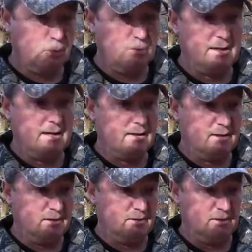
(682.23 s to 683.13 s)
We had
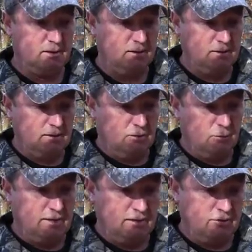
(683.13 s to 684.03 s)

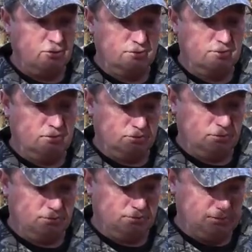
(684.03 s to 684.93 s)
a good
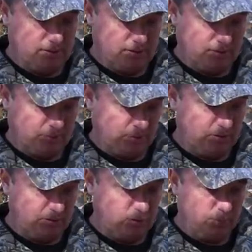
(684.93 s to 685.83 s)

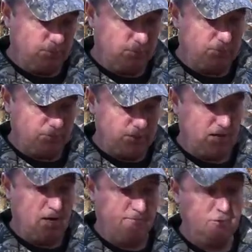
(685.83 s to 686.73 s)
experience with a
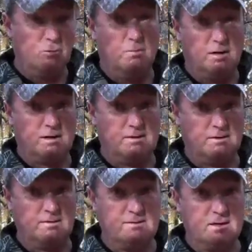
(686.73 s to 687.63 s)
3.5-year-old buck the
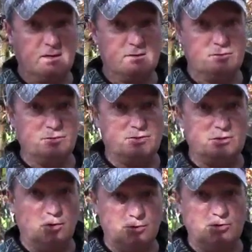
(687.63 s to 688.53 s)
other day
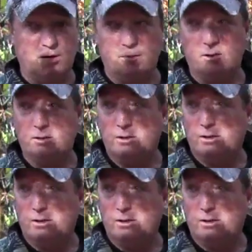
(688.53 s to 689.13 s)
using nose jammer.